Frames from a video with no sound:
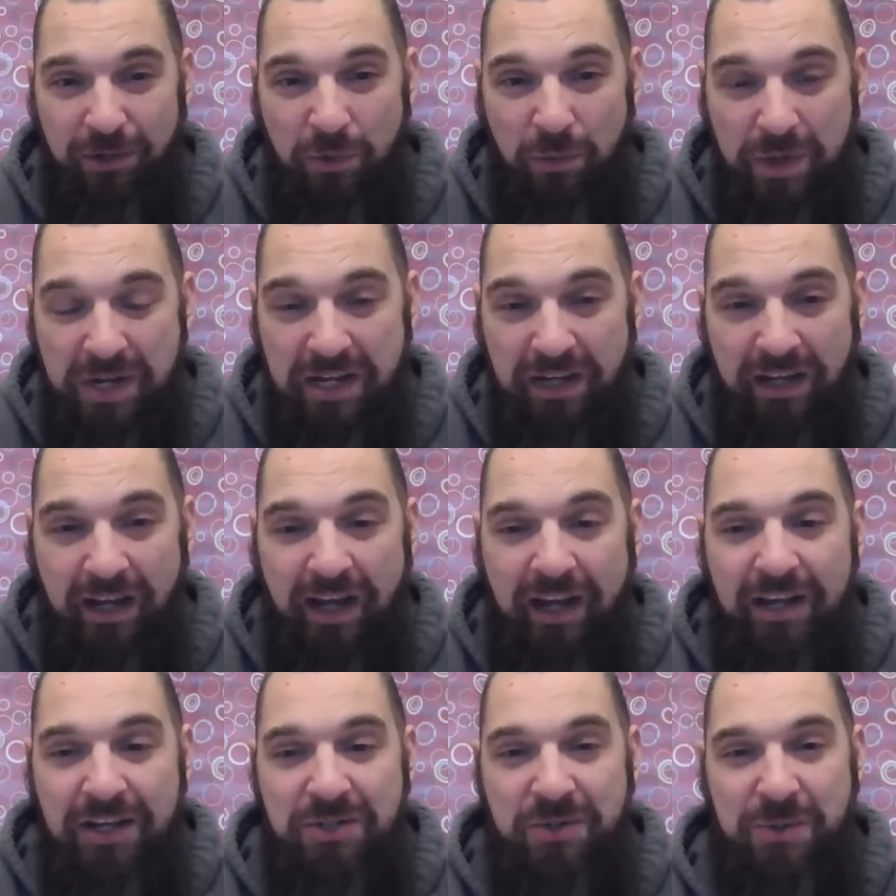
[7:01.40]
week.
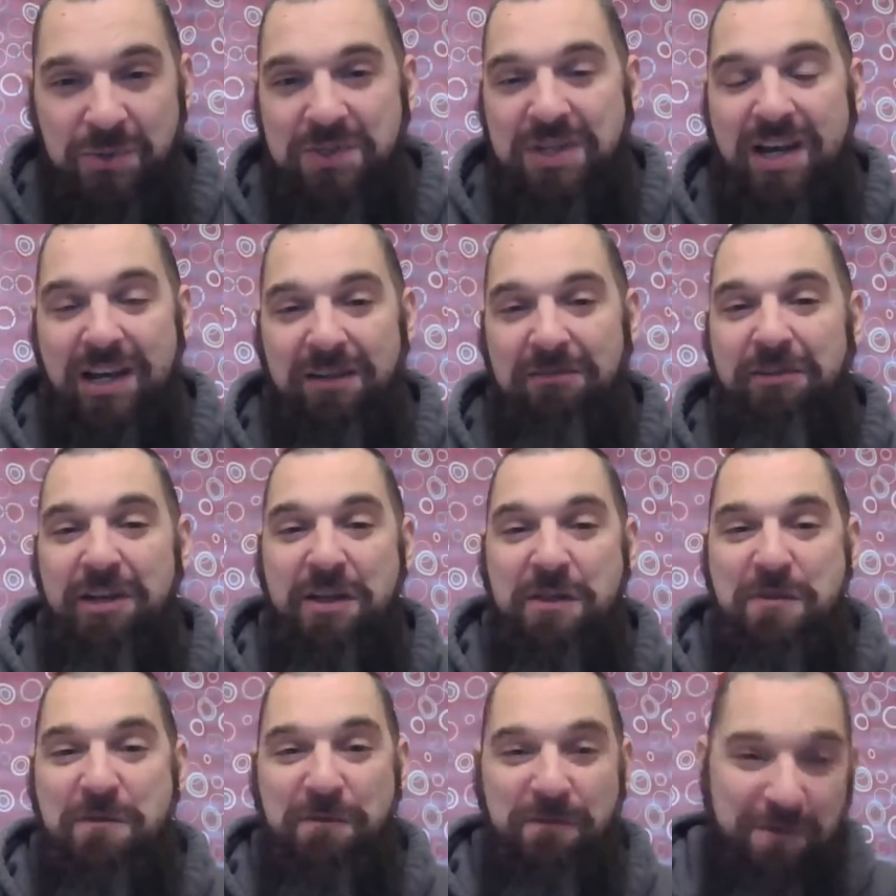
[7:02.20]
So it's kind of
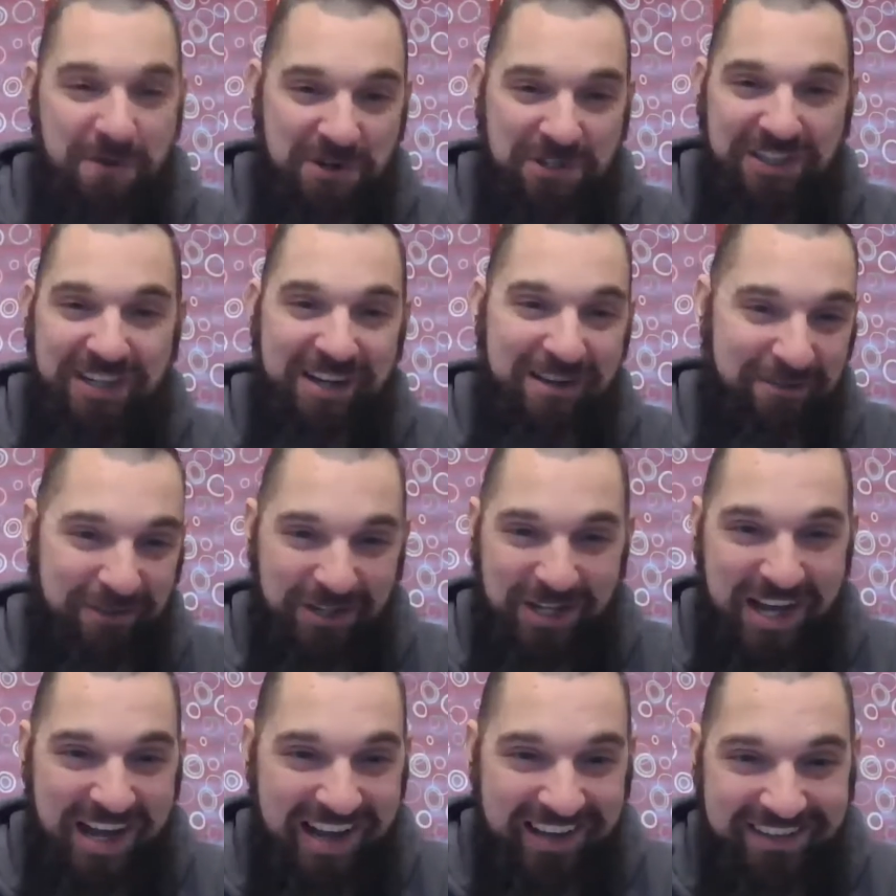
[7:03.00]
like the first day of
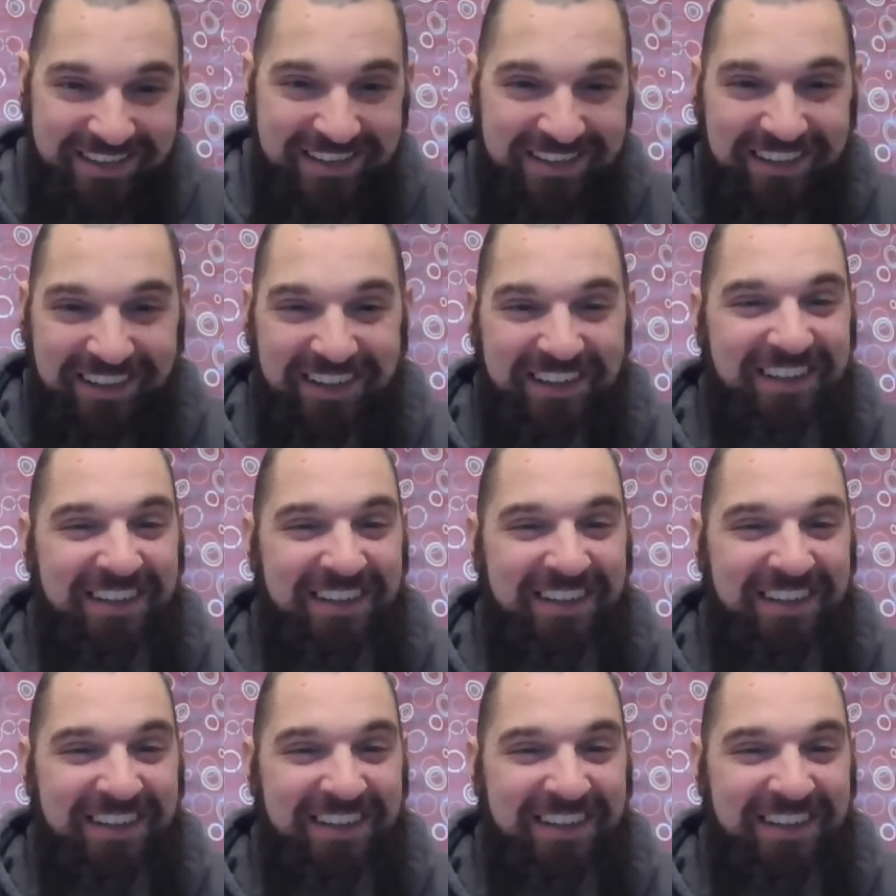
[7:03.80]
class